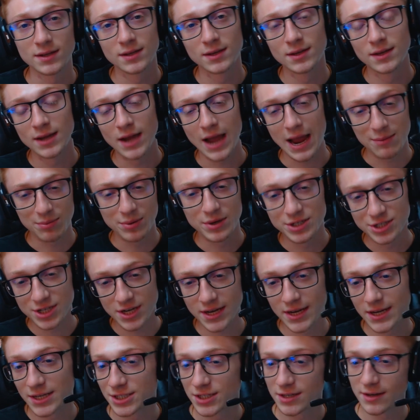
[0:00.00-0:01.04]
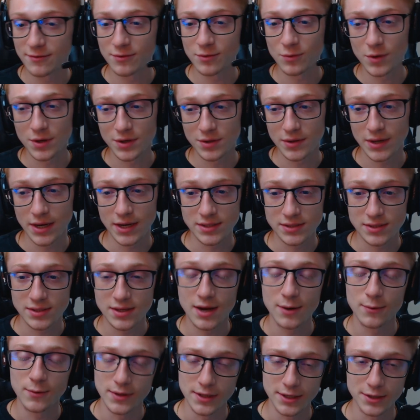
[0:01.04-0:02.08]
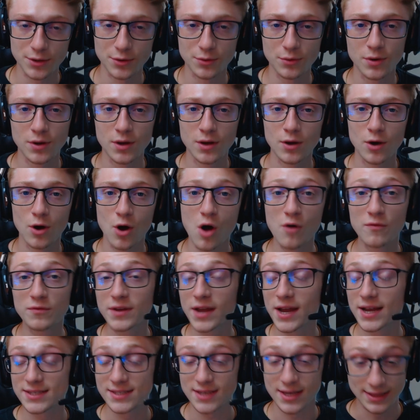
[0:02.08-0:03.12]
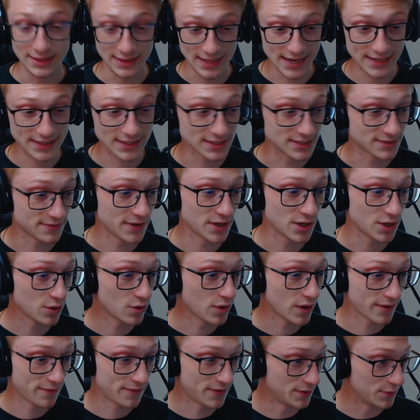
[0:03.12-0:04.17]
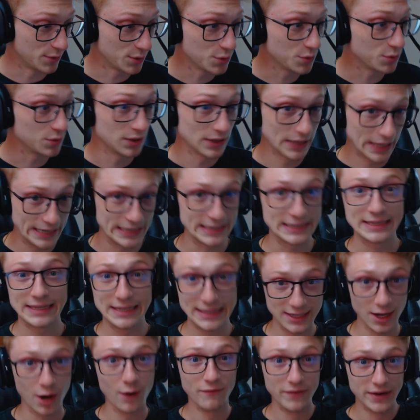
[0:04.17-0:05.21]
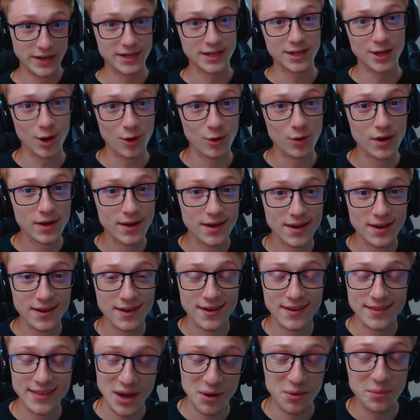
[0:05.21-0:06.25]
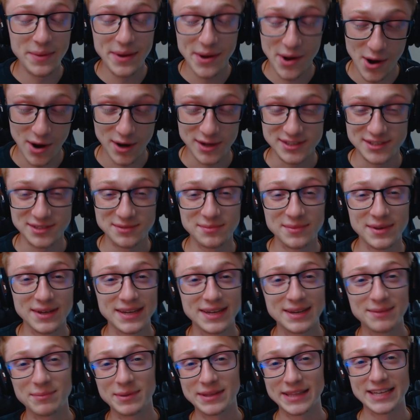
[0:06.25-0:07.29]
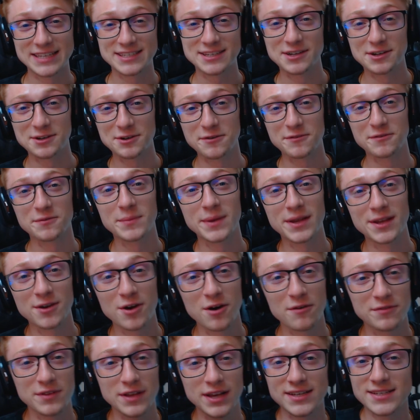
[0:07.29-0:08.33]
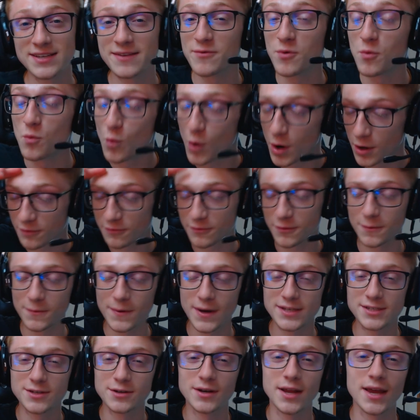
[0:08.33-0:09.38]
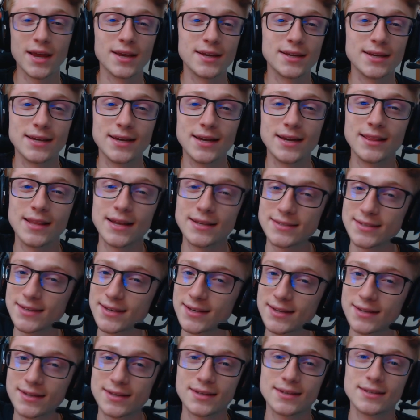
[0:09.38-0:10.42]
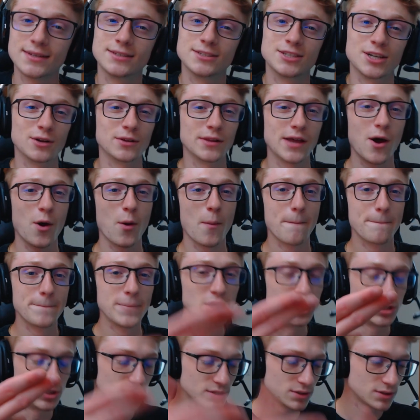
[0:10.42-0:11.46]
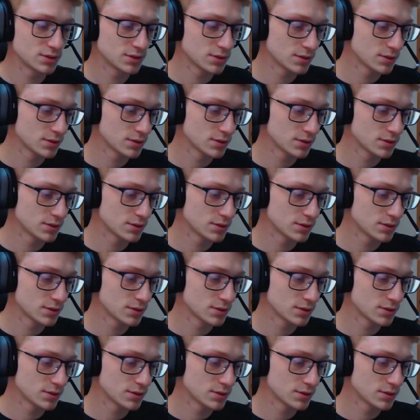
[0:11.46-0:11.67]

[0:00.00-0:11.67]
I appreciate each and every one of you guys. I really do. Hopefully you guys like this video. If you do like the video, that would be awesome. But that's going to do it for me. Hopefully you guys have a wonderful rest of your day. And that's it. Gerald out. Peace.